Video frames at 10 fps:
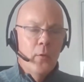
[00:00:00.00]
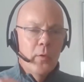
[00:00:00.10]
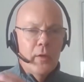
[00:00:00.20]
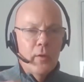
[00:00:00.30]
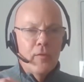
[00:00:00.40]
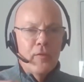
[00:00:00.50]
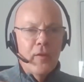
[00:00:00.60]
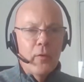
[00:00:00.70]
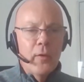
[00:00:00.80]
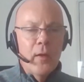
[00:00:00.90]
Where you could
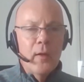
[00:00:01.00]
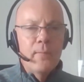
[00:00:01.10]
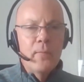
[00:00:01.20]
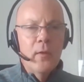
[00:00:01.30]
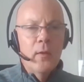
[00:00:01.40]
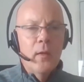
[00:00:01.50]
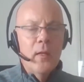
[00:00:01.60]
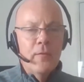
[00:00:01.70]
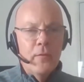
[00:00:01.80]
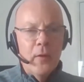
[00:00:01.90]
zero in
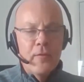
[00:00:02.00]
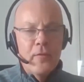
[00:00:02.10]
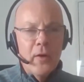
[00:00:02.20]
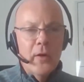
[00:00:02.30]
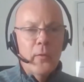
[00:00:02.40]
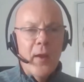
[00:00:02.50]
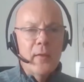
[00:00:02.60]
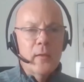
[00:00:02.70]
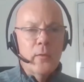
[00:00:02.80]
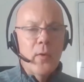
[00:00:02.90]
a very
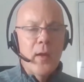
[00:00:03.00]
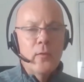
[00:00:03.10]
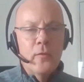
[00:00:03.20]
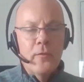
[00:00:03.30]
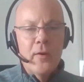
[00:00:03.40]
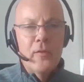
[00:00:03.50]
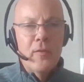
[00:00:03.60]
granular way to very